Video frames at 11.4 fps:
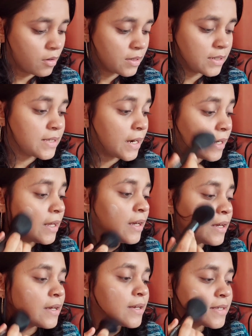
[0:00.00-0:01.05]

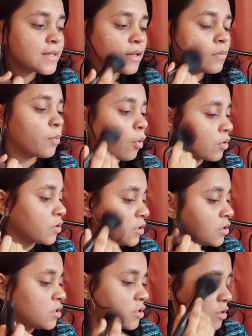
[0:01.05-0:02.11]
Setting is
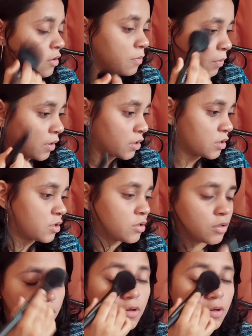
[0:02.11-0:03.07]
important, but